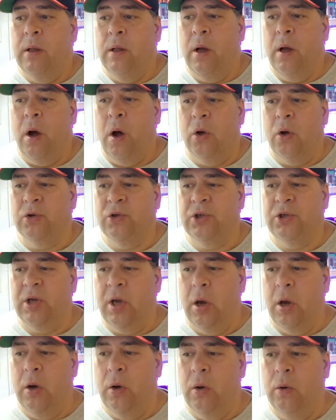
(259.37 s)

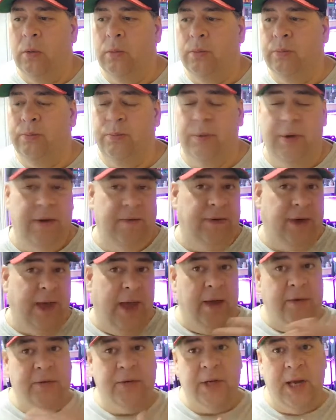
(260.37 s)
Also, if you
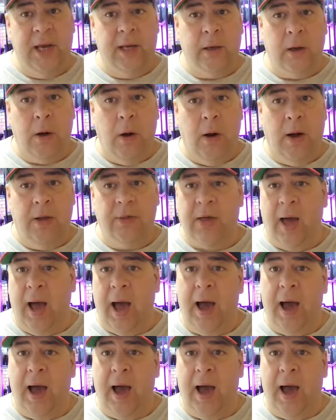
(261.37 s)
have shade cloth,